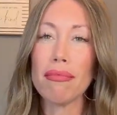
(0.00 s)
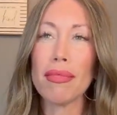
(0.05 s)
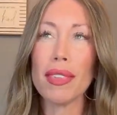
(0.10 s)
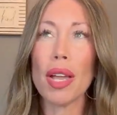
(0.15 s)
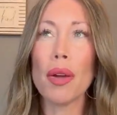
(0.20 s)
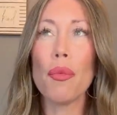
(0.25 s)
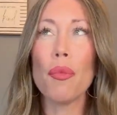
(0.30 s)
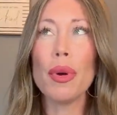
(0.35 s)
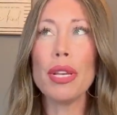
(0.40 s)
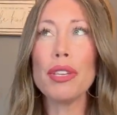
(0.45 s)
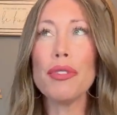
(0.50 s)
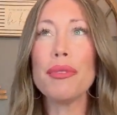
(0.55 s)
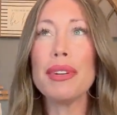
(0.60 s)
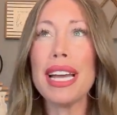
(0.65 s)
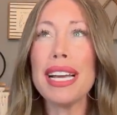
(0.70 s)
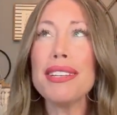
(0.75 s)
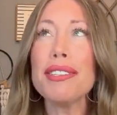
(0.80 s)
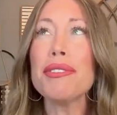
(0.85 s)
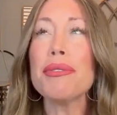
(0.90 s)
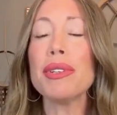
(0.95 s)
When you
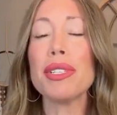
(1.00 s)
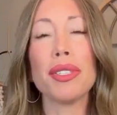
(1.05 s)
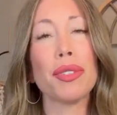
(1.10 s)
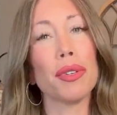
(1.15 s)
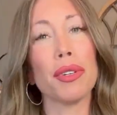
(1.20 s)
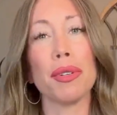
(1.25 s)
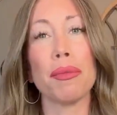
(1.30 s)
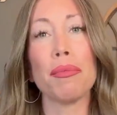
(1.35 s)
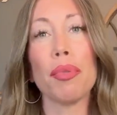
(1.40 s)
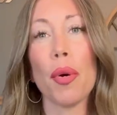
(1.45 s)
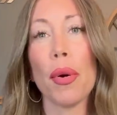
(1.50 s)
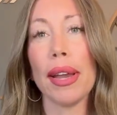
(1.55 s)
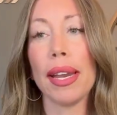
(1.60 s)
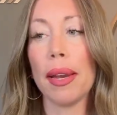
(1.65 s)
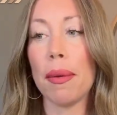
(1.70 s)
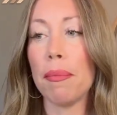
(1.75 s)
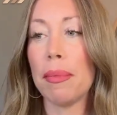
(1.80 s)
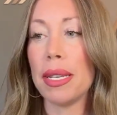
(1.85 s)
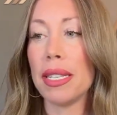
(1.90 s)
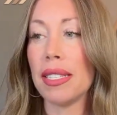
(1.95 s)
get to a certain point
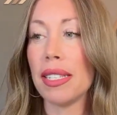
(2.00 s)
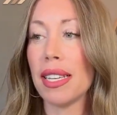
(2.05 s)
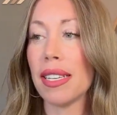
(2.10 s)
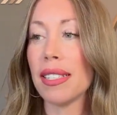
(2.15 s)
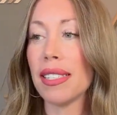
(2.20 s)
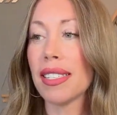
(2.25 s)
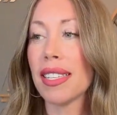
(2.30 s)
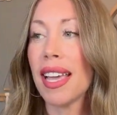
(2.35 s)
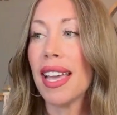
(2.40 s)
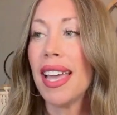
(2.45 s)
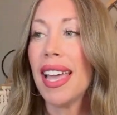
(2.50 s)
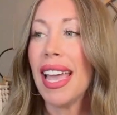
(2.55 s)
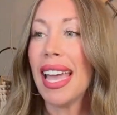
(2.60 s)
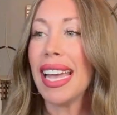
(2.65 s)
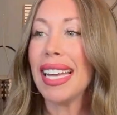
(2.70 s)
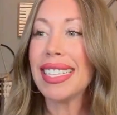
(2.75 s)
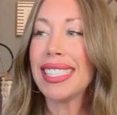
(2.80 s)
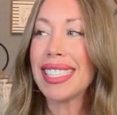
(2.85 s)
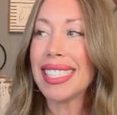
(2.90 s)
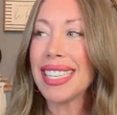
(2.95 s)
in business,
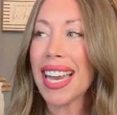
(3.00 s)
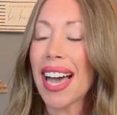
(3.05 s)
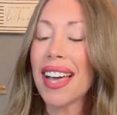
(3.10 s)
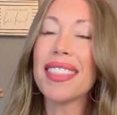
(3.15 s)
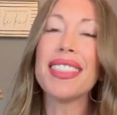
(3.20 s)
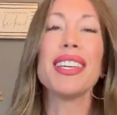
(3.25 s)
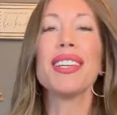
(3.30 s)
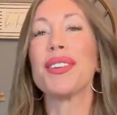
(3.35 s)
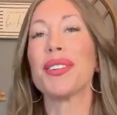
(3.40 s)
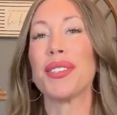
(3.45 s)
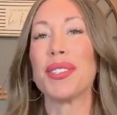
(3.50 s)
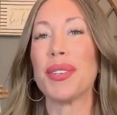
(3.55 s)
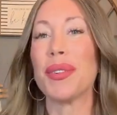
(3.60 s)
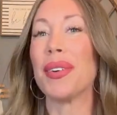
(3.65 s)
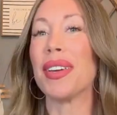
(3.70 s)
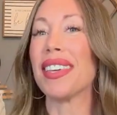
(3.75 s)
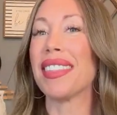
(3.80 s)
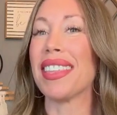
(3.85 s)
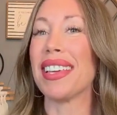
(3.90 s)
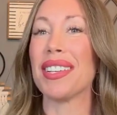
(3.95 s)
it's not that you're
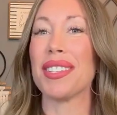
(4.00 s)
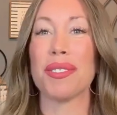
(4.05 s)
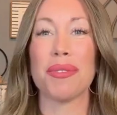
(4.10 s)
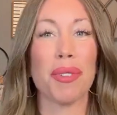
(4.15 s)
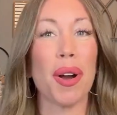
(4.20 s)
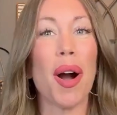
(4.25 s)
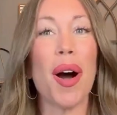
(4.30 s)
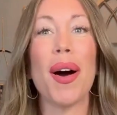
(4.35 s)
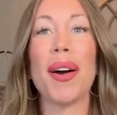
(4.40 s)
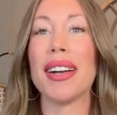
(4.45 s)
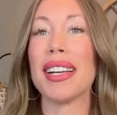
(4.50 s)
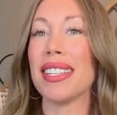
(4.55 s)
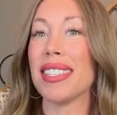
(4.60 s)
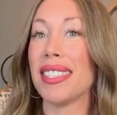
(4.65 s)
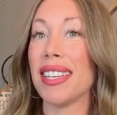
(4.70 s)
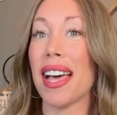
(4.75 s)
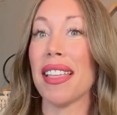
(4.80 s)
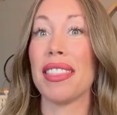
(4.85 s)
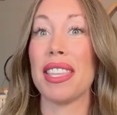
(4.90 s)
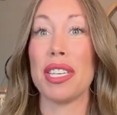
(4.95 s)
doing things wrong. It's
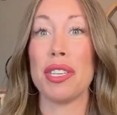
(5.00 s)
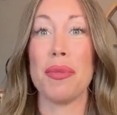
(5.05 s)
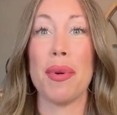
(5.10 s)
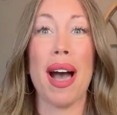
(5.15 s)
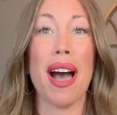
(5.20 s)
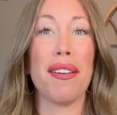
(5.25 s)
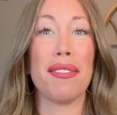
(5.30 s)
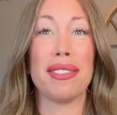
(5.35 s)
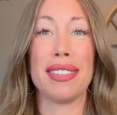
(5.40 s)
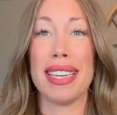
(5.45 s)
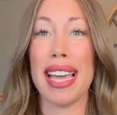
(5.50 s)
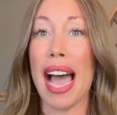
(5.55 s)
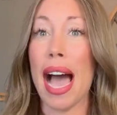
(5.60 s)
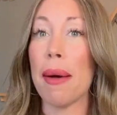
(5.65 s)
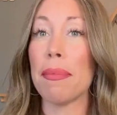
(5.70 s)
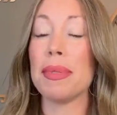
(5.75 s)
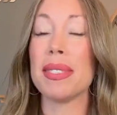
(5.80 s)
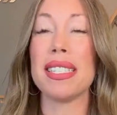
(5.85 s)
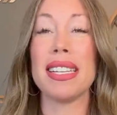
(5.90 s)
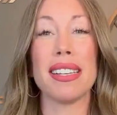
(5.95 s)
not that you have
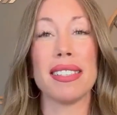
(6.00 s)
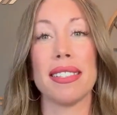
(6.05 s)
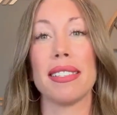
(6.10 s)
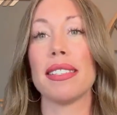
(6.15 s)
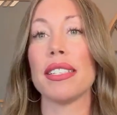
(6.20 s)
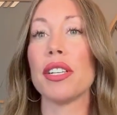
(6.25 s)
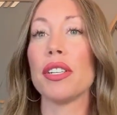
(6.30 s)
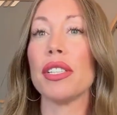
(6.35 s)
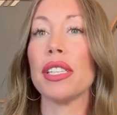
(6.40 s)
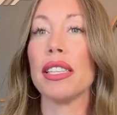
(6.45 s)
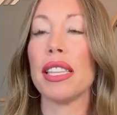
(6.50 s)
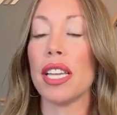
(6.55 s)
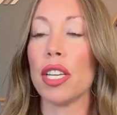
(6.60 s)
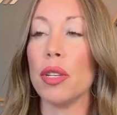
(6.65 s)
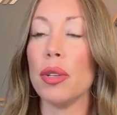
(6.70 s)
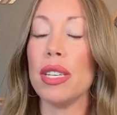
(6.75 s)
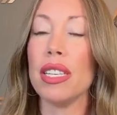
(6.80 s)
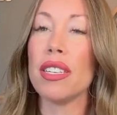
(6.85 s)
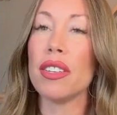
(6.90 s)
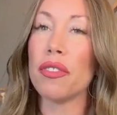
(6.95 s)
gaps necessarily that you
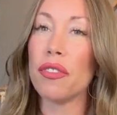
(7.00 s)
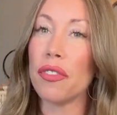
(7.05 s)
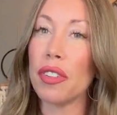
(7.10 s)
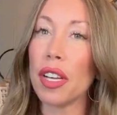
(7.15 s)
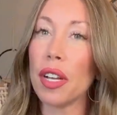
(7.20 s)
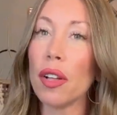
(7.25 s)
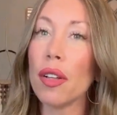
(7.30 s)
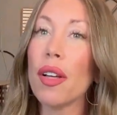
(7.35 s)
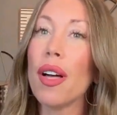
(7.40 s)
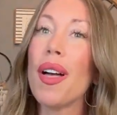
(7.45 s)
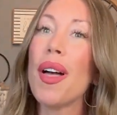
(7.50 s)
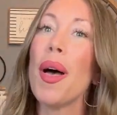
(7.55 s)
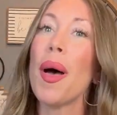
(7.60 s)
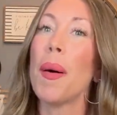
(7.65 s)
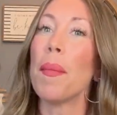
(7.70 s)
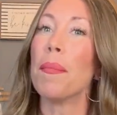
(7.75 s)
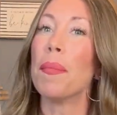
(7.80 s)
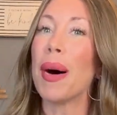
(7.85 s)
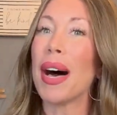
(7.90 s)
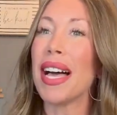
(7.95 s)
need to fill,
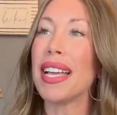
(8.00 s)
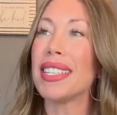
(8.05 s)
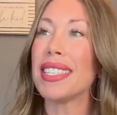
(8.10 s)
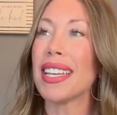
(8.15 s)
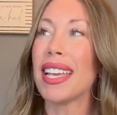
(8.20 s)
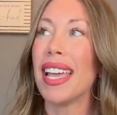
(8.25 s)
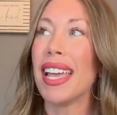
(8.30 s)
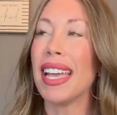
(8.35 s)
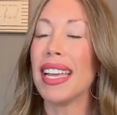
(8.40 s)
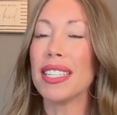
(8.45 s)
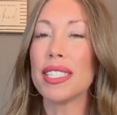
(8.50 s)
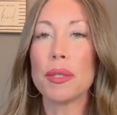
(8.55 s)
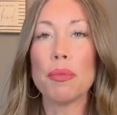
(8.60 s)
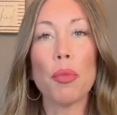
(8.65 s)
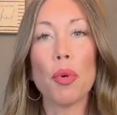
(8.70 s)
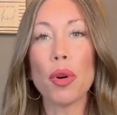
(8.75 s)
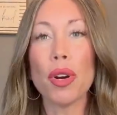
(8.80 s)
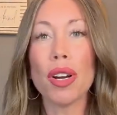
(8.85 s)
but it's more